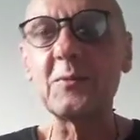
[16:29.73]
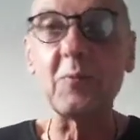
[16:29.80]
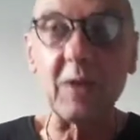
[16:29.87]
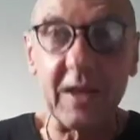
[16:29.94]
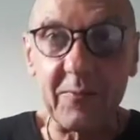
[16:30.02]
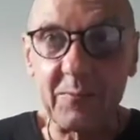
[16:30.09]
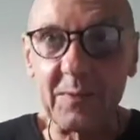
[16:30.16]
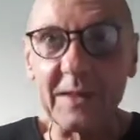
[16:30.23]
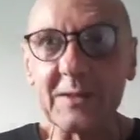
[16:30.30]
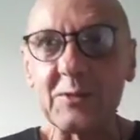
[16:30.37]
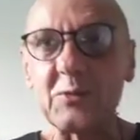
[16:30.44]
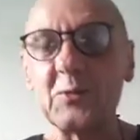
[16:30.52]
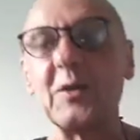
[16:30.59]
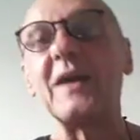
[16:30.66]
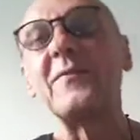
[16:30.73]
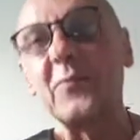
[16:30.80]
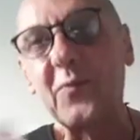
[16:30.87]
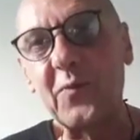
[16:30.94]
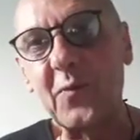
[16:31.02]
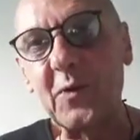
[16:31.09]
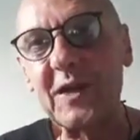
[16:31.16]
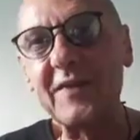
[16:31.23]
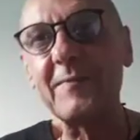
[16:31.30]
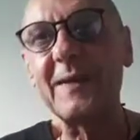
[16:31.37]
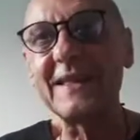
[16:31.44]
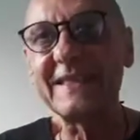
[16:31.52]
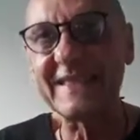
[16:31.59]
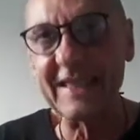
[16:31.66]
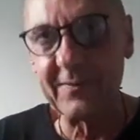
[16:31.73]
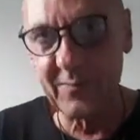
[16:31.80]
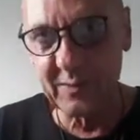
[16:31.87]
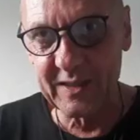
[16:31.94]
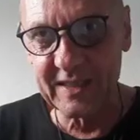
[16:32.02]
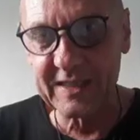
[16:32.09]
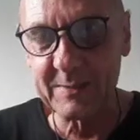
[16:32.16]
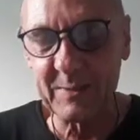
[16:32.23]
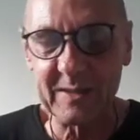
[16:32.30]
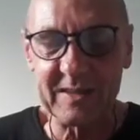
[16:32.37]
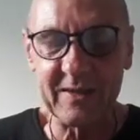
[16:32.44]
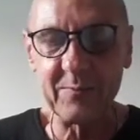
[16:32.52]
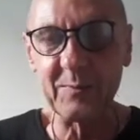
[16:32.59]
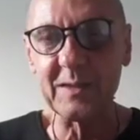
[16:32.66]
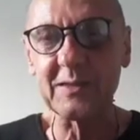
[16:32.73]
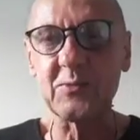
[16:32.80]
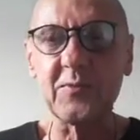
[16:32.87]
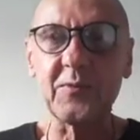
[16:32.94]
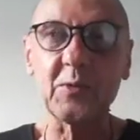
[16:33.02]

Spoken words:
what I've been through, I have to forgive myself for the experience I've been through.